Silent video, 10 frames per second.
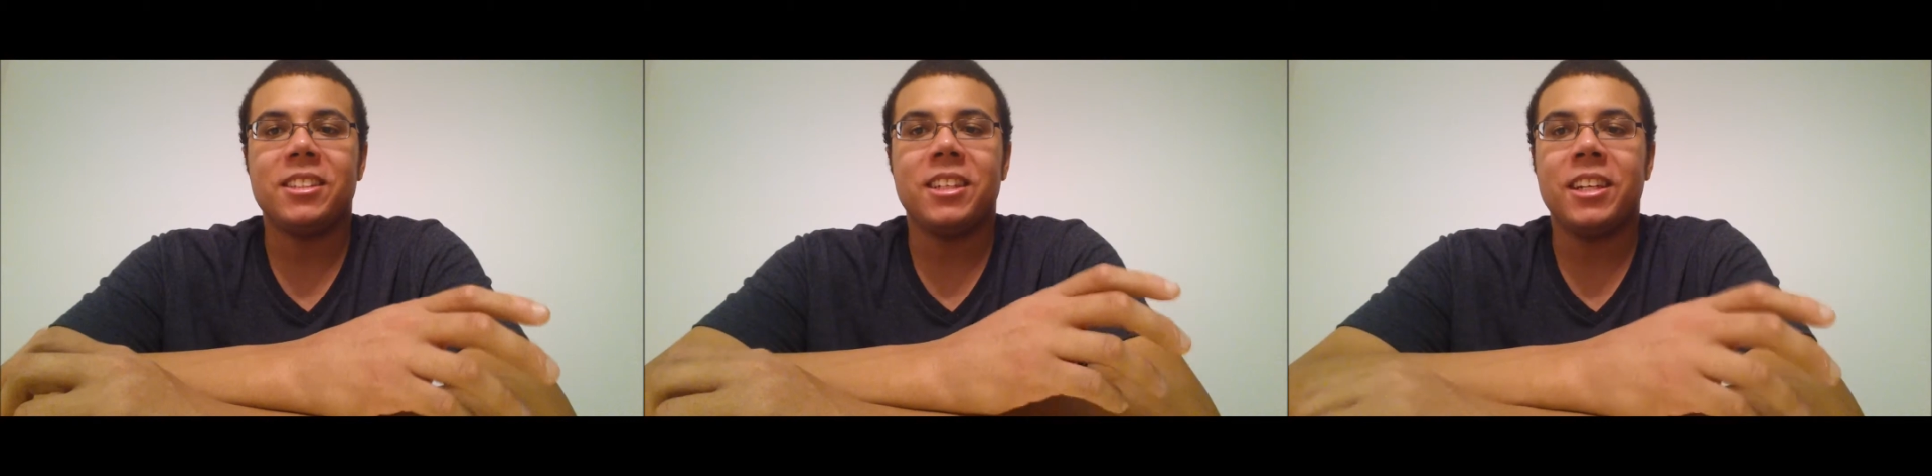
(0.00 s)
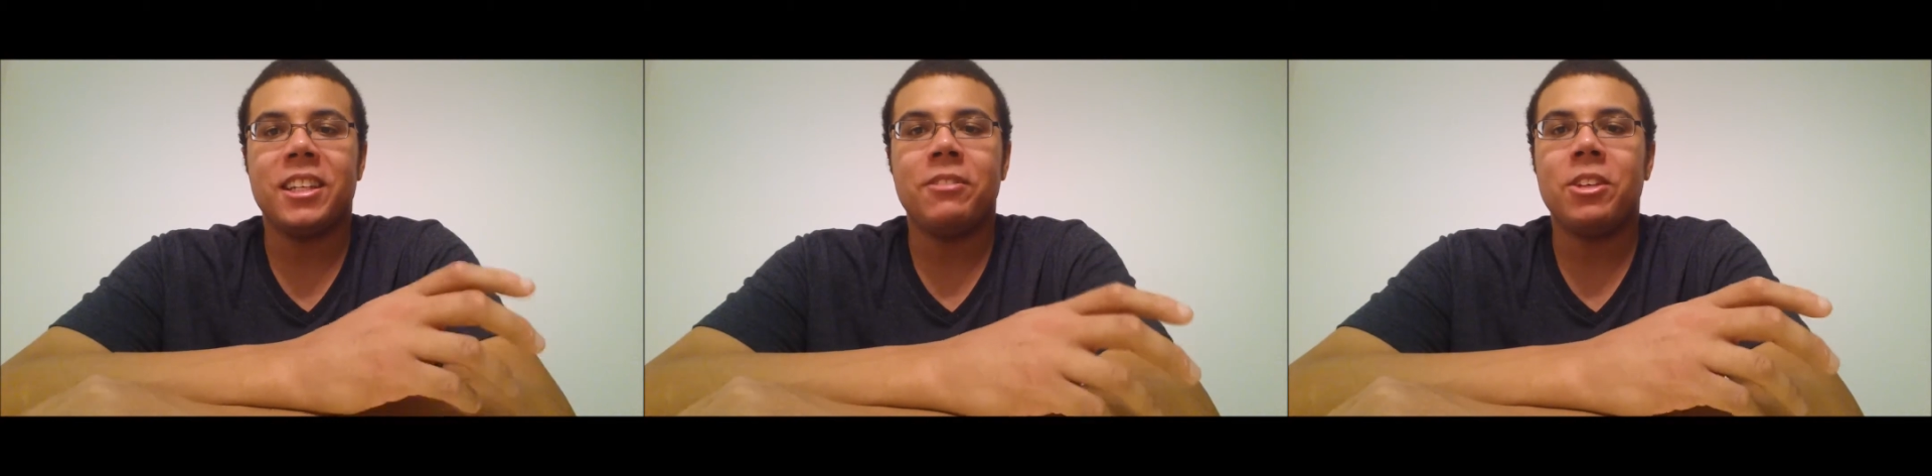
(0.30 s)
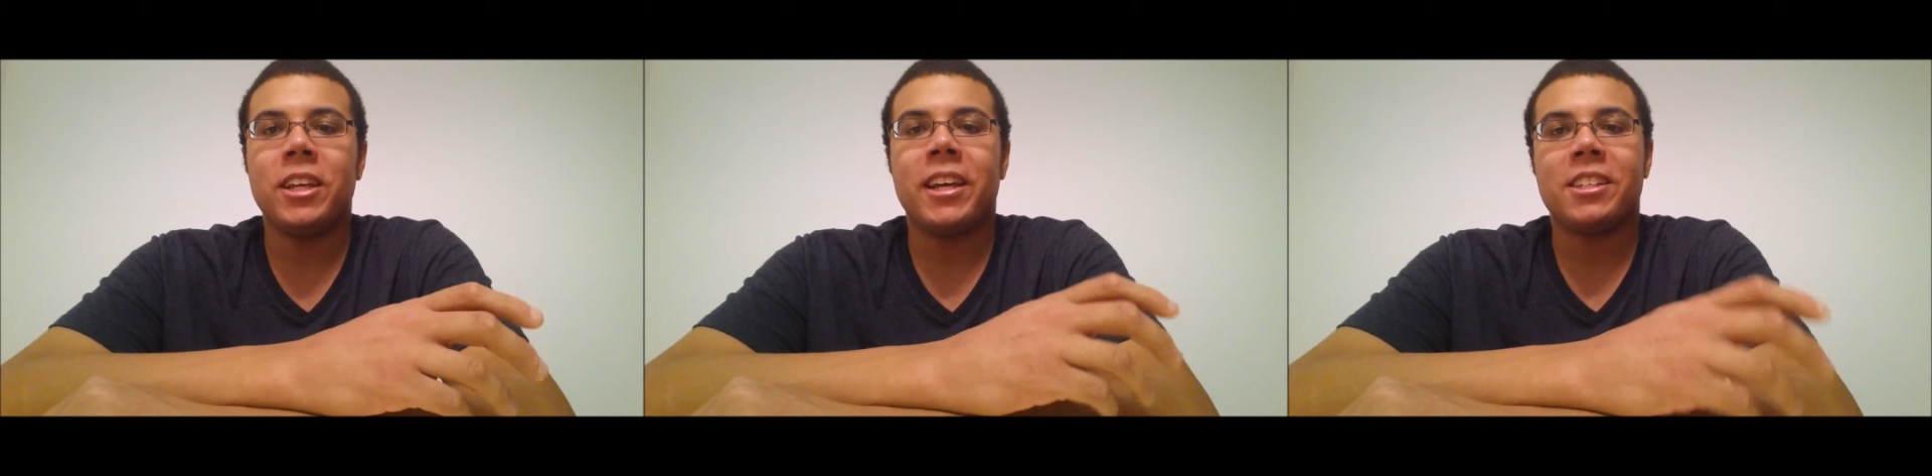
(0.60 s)
gonna give
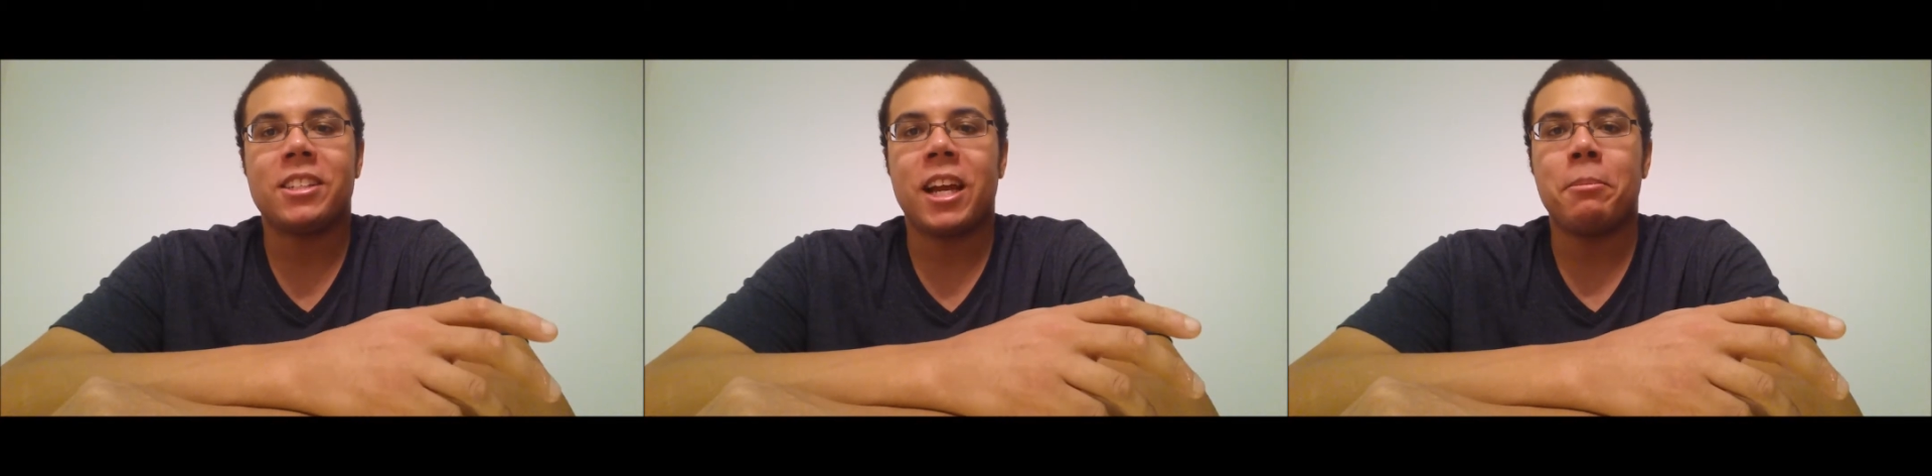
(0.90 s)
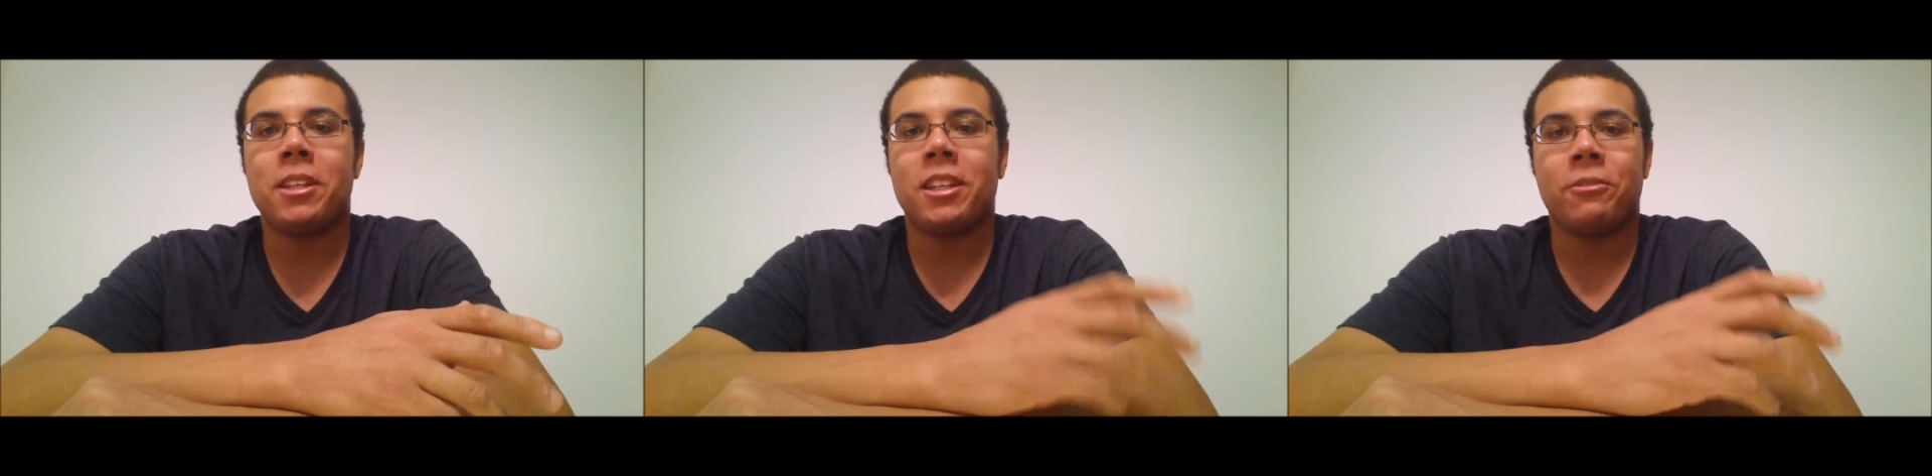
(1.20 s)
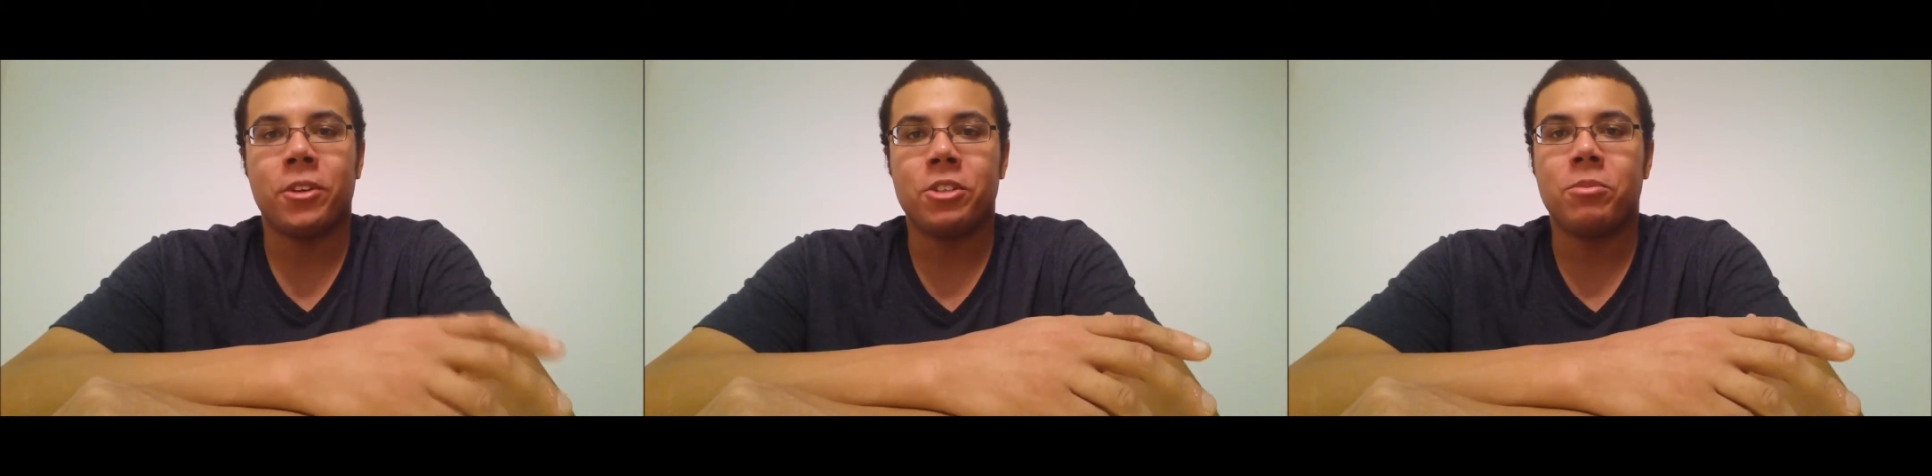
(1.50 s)
you the excitement that
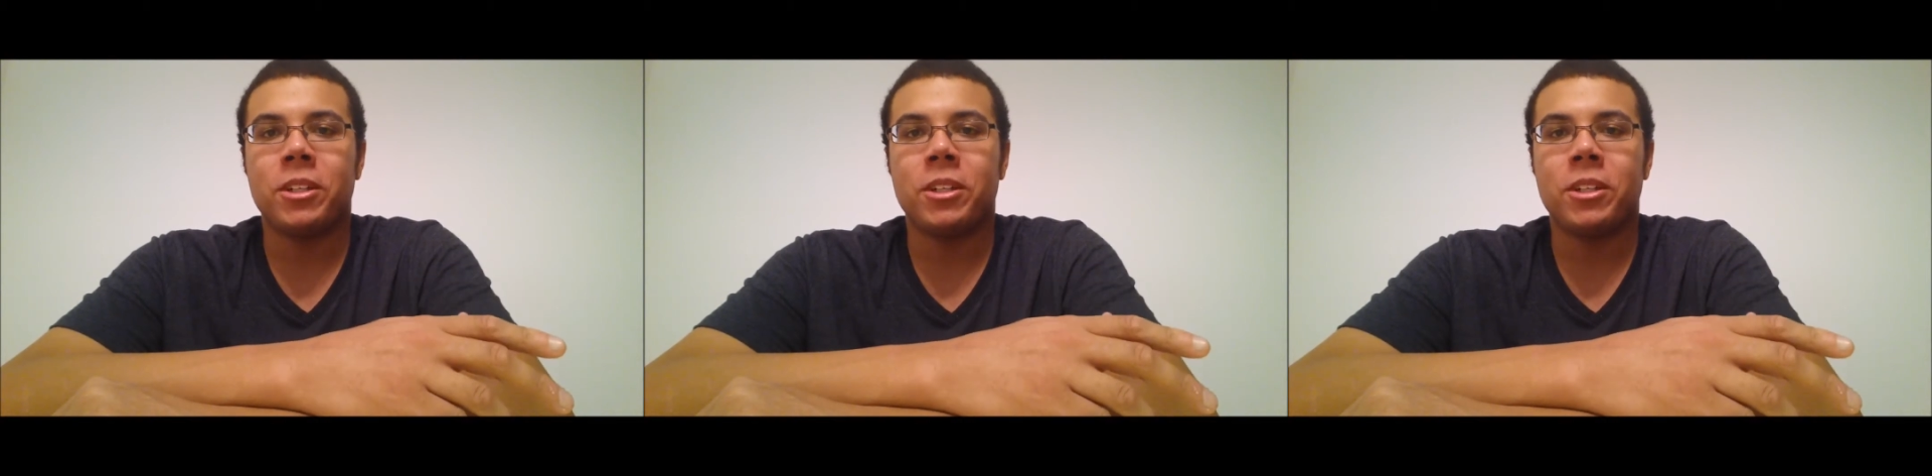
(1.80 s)
the first